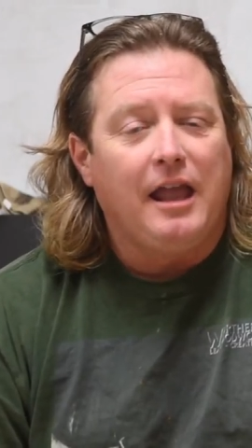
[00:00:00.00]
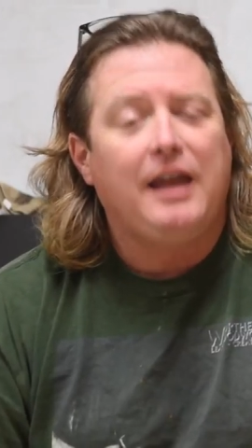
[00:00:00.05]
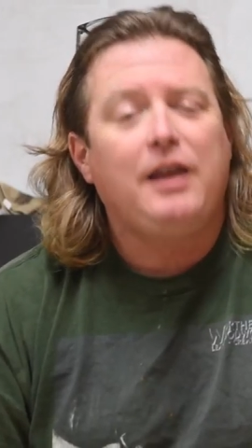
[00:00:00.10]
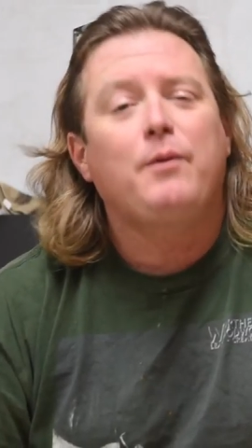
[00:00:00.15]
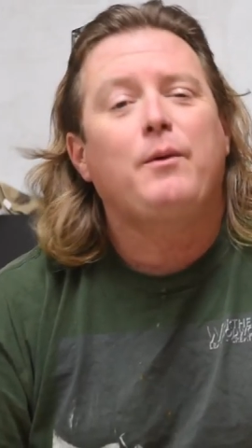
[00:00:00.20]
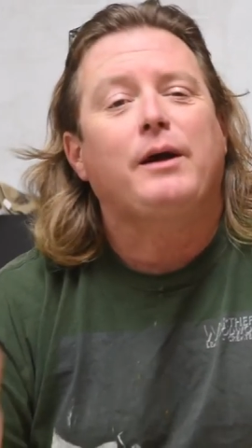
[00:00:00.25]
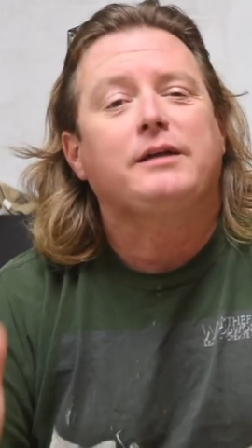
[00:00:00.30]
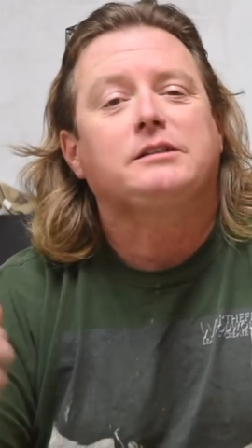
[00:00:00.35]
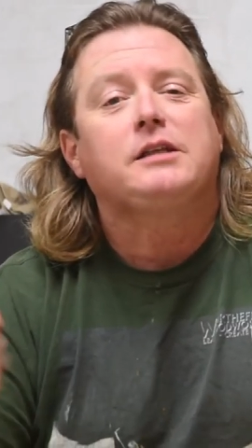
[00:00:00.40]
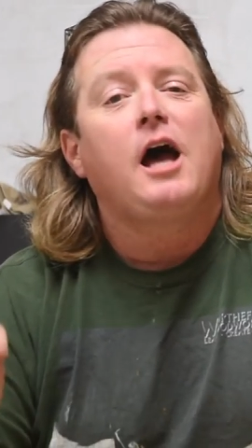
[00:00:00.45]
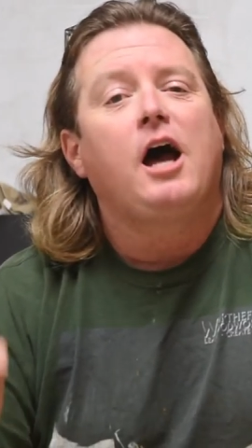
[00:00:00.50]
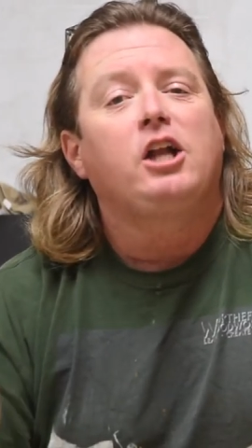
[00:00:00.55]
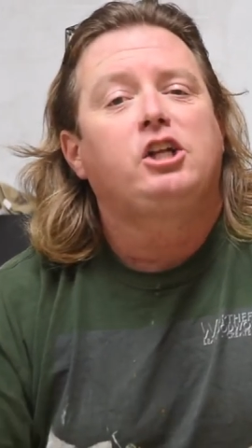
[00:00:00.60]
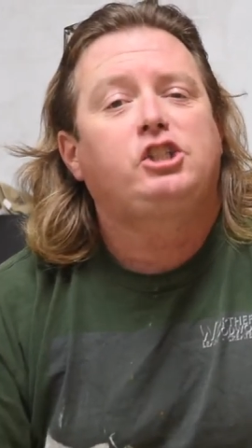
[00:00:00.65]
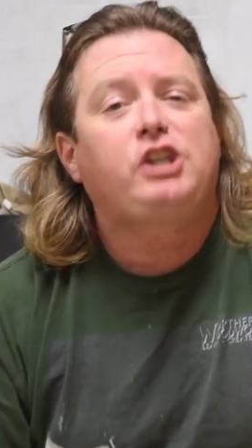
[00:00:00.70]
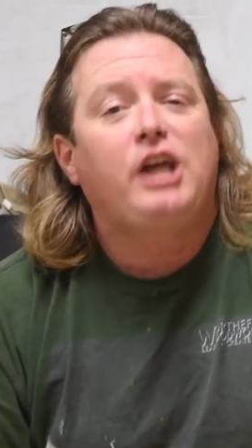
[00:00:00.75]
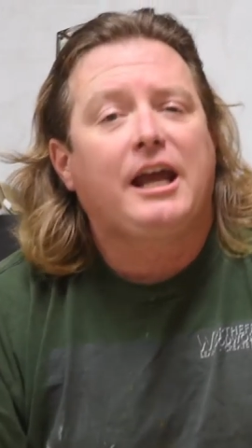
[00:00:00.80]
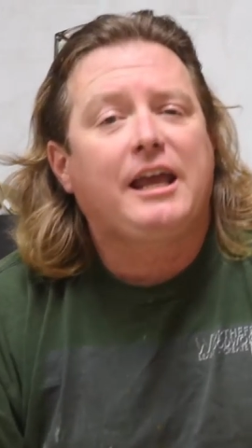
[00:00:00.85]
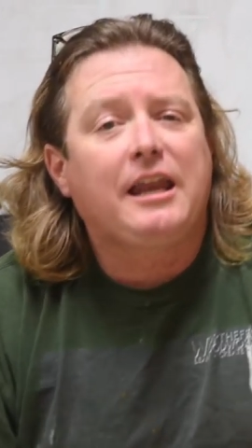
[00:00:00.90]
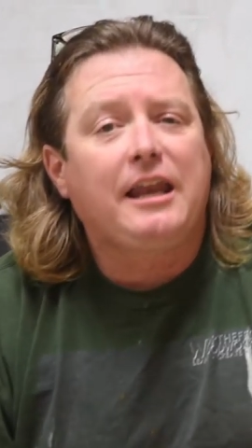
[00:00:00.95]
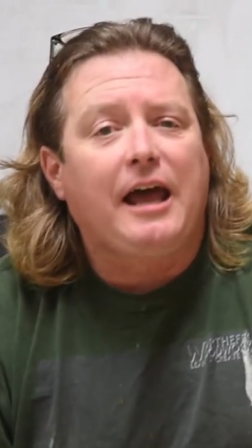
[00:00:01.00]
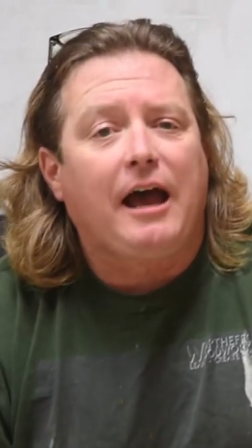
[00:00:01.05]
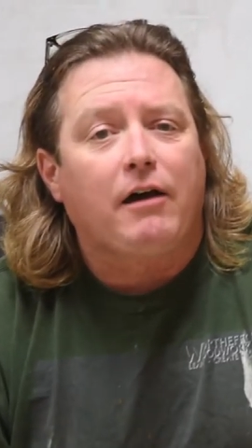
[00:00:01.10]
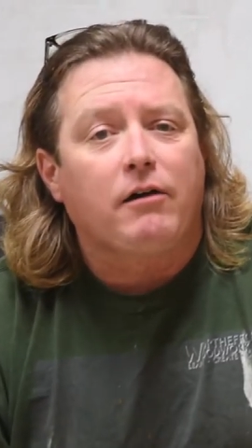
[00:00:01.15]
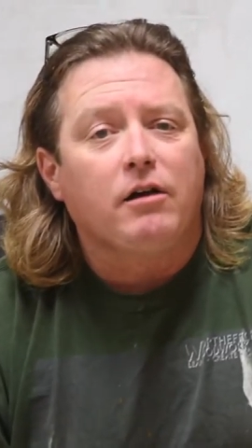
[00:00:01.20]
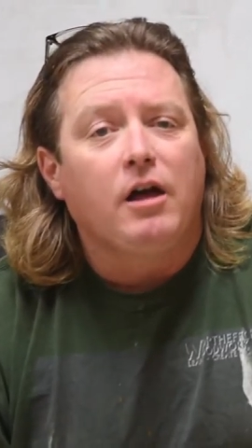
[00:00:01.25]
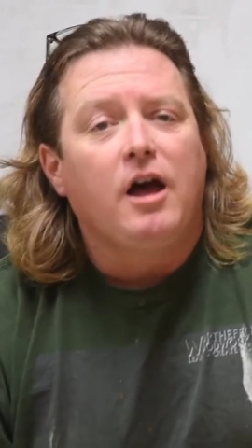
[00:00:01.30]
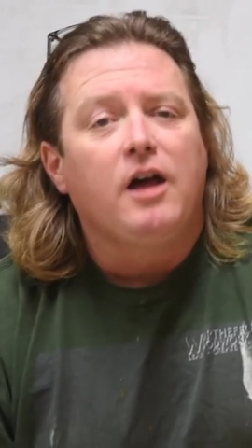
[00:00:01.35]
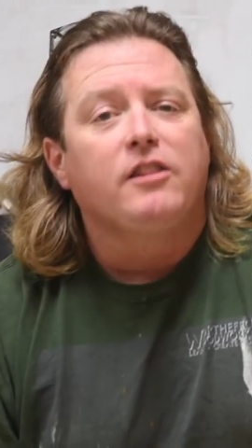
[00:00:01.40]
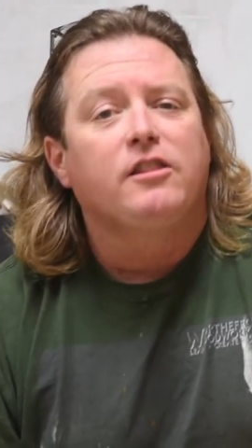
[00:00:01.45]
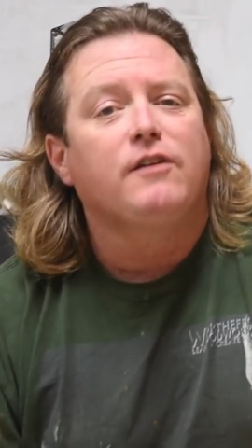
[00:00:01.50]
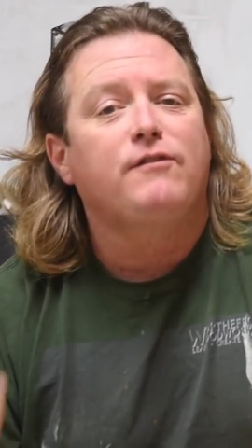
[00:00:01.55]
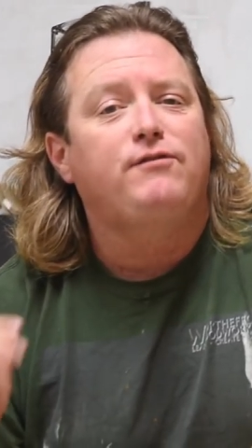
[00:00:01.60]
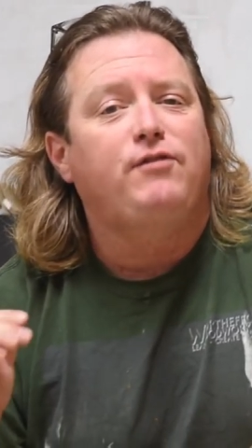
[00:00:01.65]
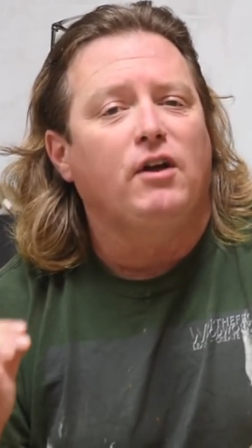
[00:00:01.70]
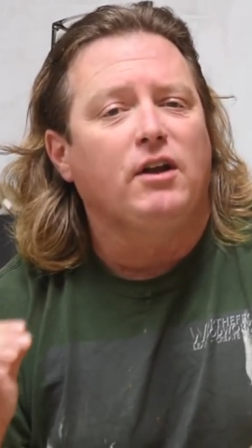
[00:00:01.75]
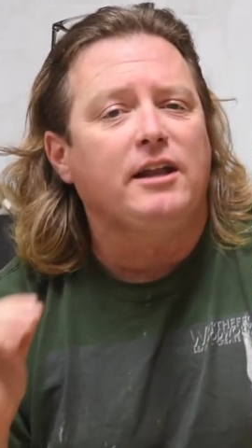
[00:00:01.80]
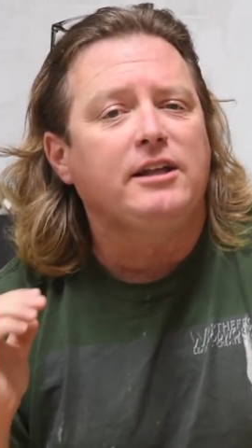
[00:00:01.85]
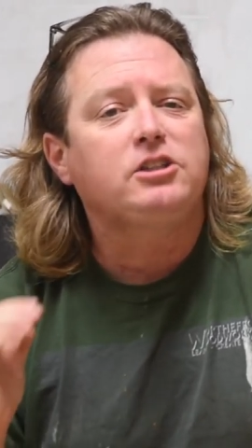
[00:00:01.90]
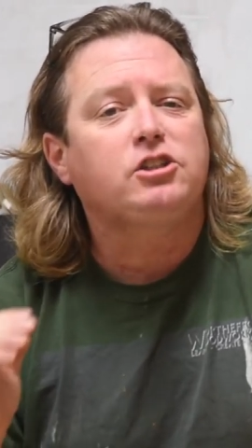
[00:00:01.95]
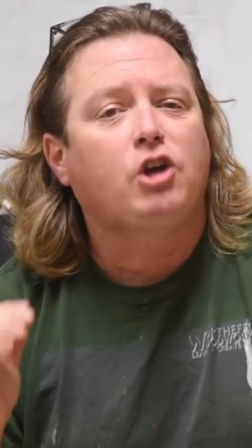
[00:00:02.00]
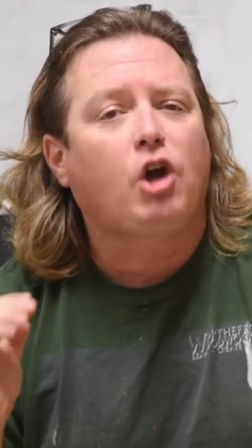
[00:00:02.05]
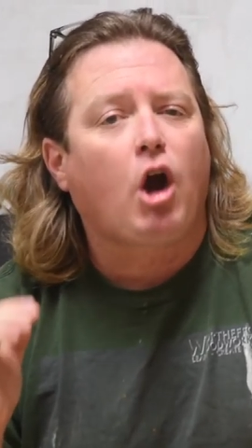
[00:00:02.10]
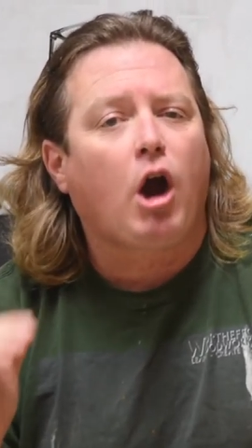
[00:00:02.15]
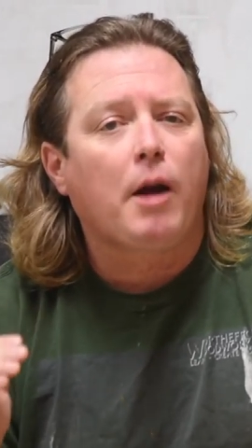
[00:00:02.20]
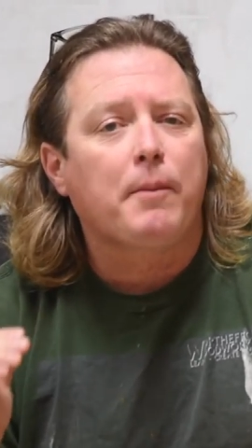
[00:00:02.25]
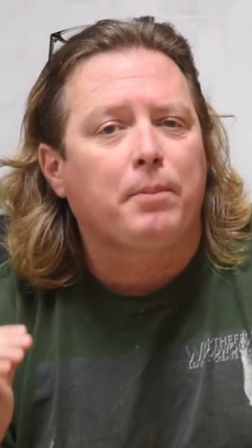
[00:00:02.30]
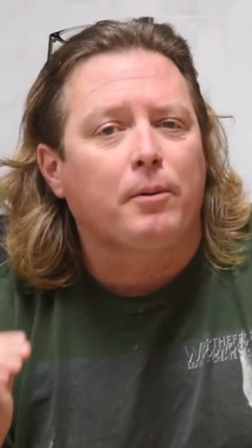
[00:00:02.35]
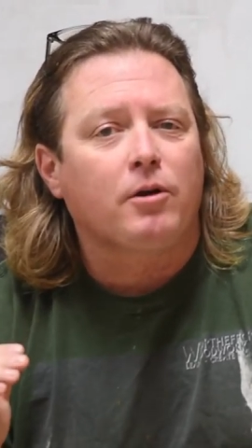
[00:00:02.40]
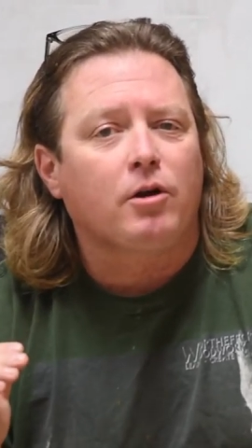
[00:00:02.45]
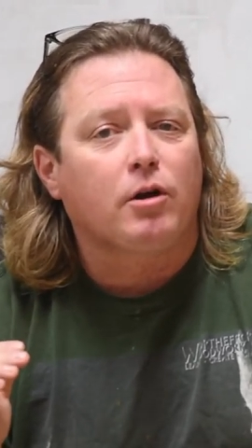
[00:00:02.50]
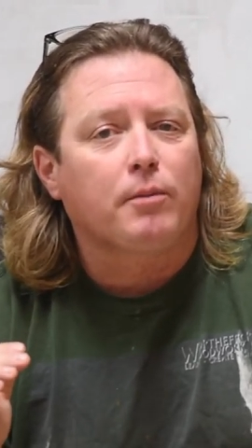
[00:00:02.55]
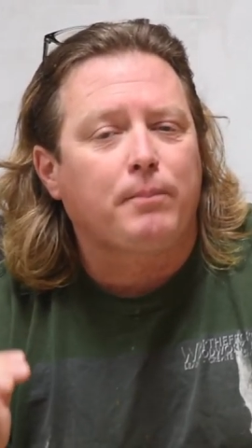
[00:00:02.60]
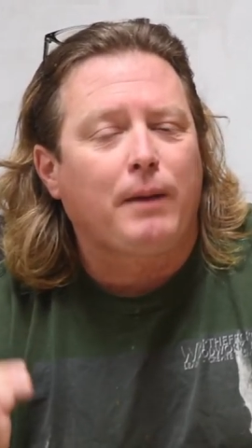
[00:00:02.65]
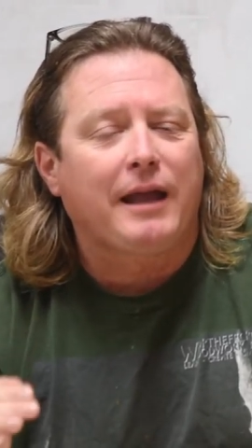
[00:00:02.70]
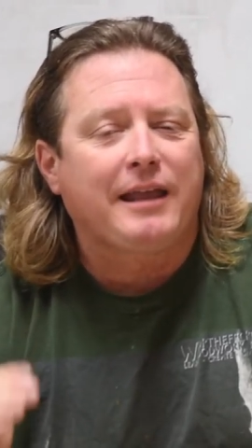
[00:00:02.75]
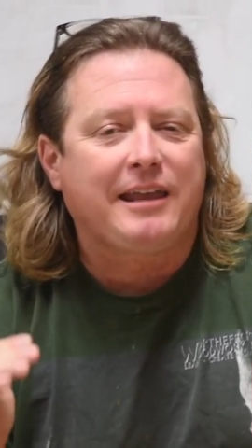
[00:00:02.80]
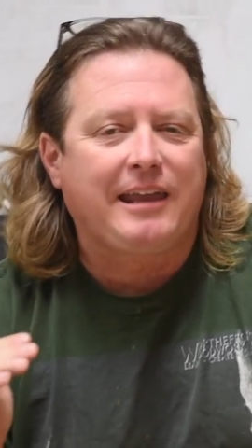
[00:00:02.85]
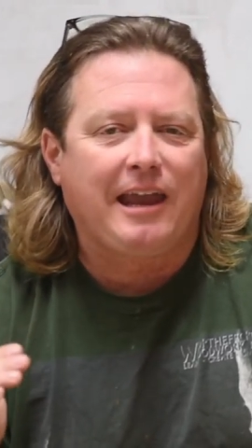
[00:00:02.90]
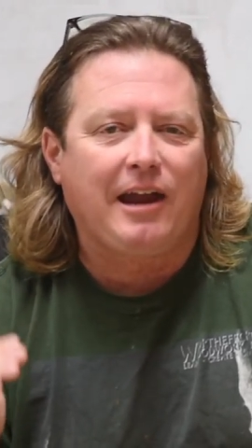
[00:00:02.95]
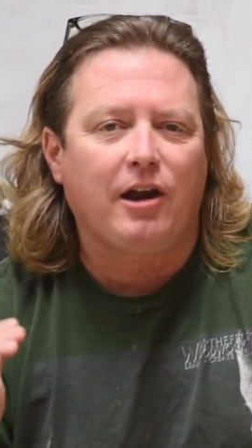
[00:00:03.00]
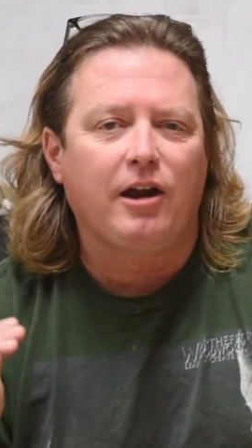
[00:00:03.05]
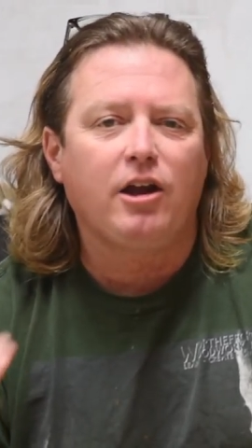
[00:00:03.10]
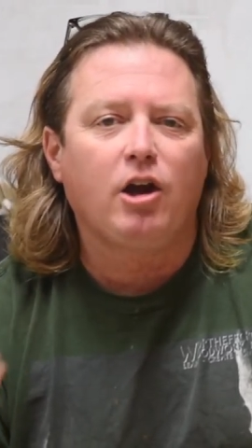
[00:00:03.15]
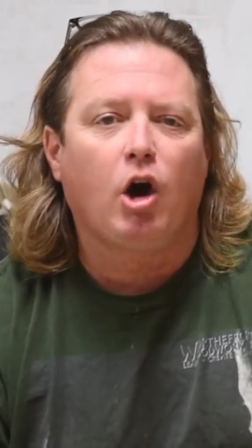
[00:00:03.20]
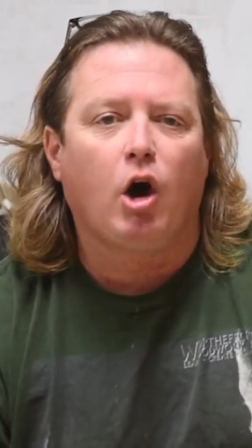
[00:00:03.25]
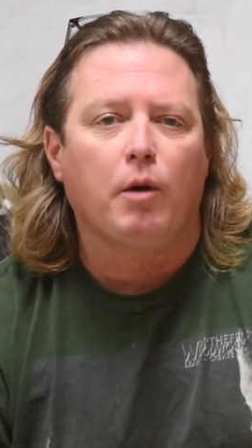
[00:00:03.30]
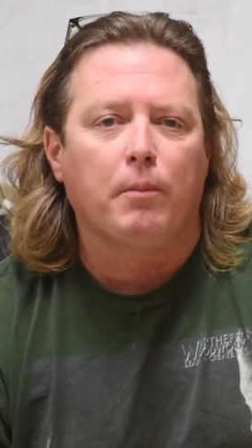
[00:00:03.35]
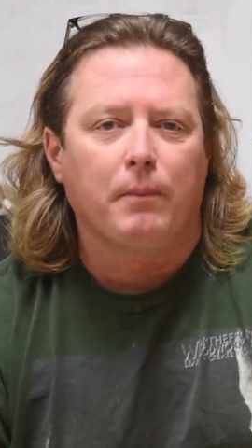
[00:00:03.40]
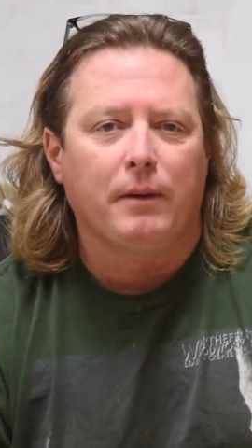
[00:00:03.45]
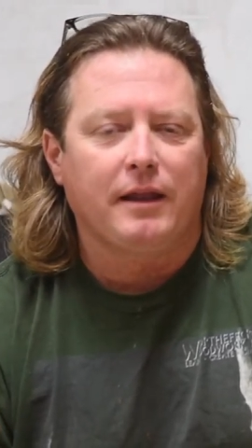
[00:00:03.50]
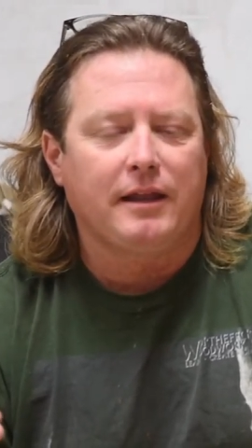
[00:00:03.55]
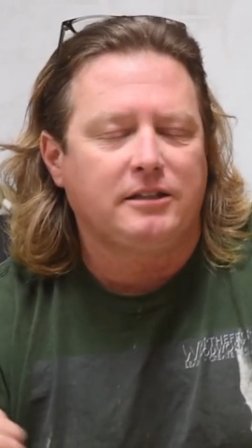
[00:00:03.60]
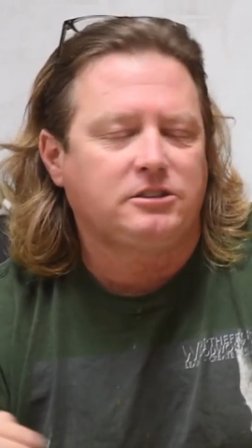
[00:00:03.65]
Anyways, check it out. The Village Carpenter by Kari Hultman.